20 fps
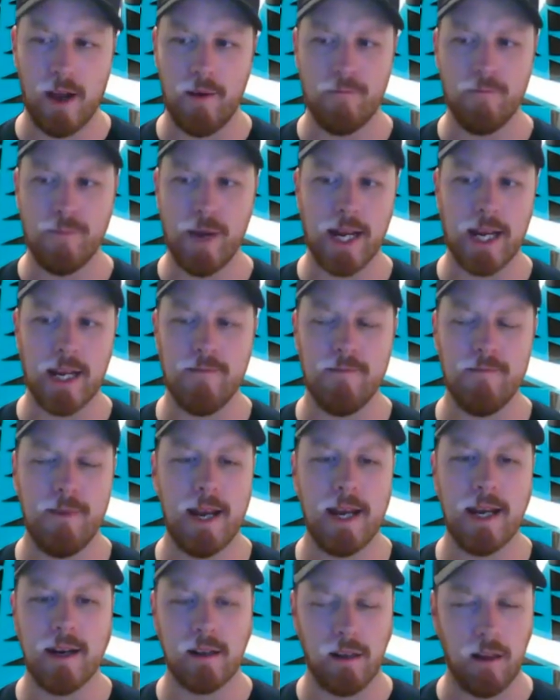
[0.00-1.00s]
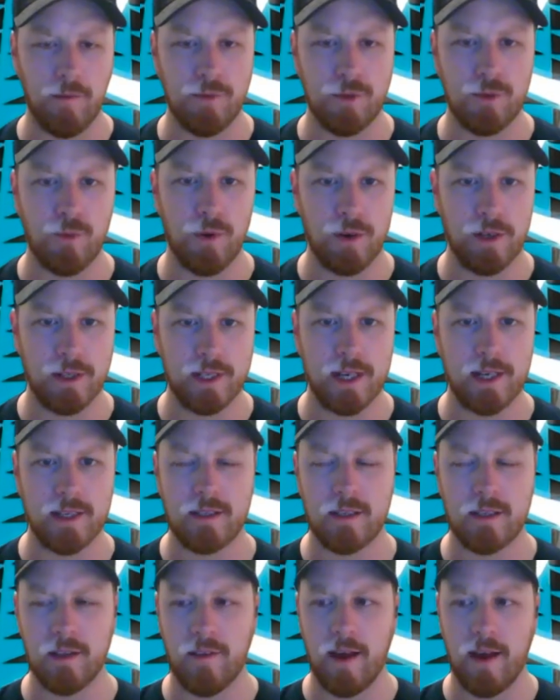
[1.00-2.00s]
many clubs would
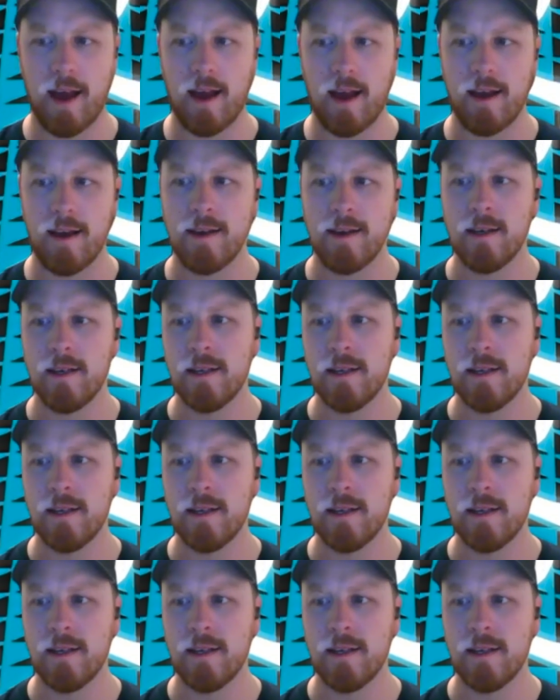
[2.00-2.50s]
attest to that.